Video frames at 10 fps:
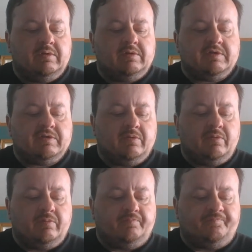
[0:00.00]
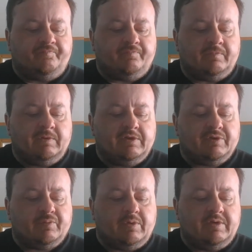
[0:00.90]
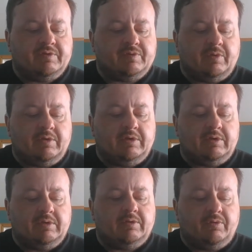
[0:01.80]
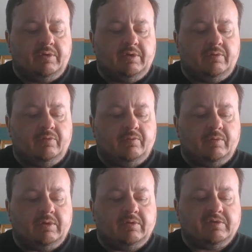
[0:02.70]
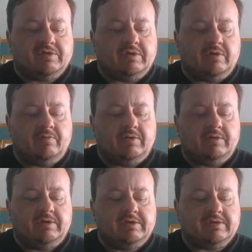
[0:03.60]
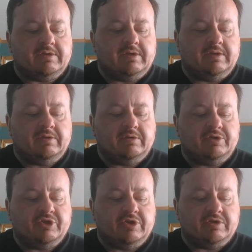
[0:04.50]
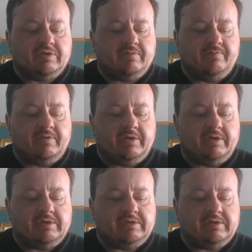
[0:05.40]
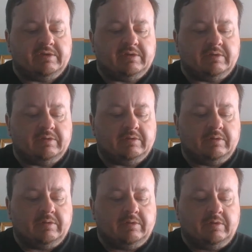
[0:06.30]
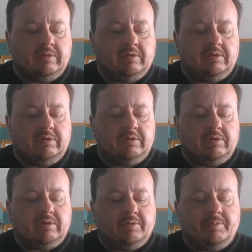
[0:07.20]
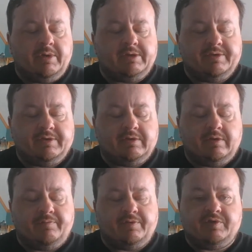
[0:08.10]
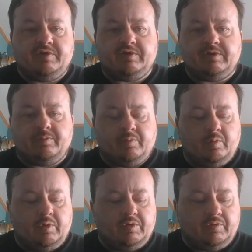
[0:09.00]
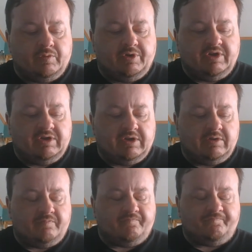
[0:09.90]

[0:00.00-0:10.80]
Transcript: So this one is really, really good one. Oscar Valdez and Jayson Velez. A Mexican versus a Puerto Rican.